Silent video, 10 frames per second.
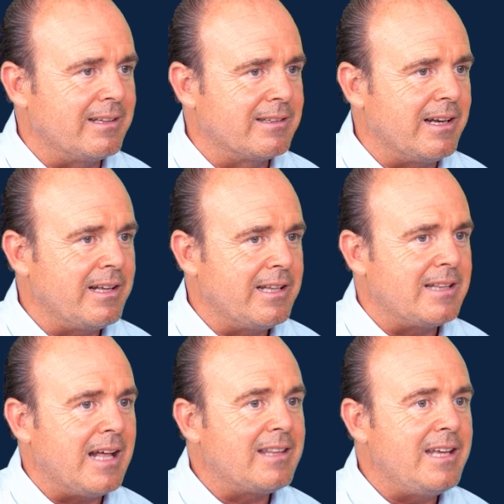telling
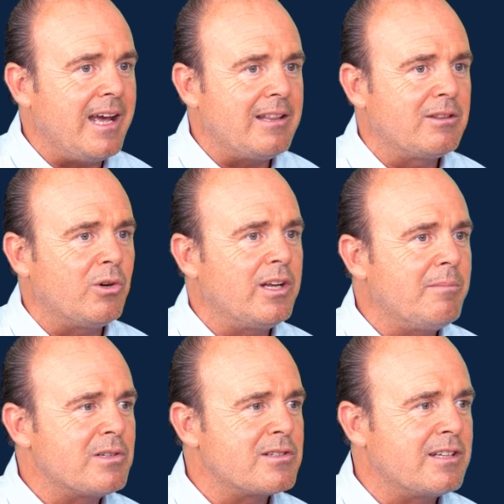that at the end, talking
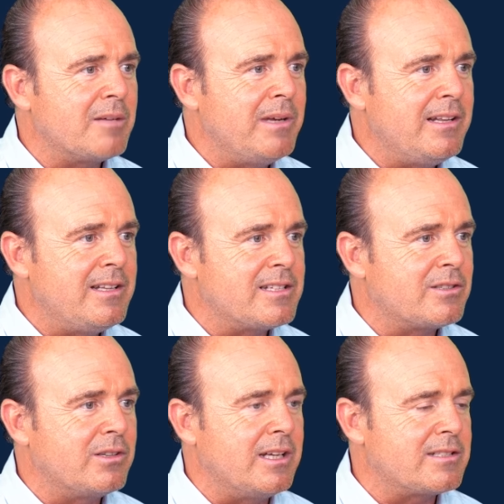about sustainability
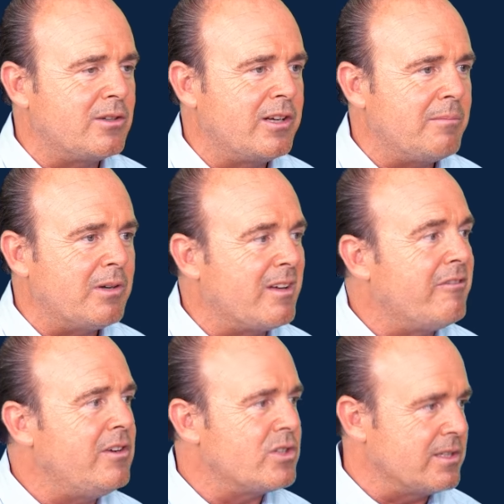is talking about
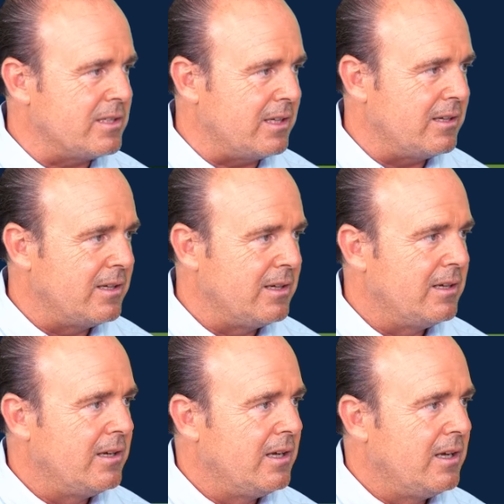efficiency.
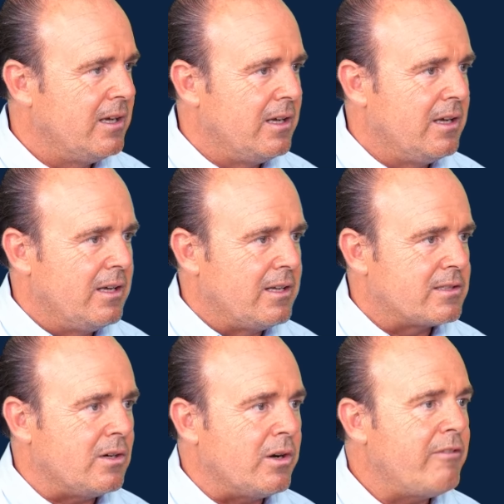Okay.
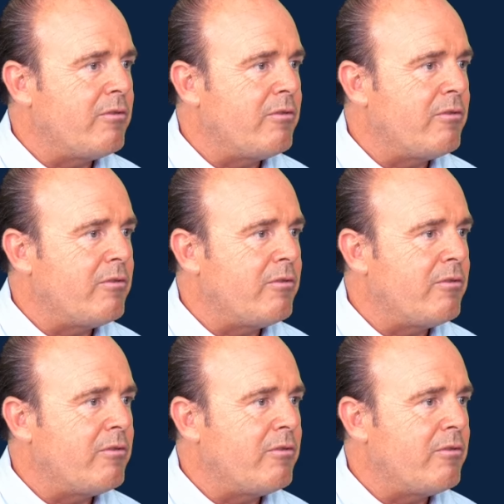So if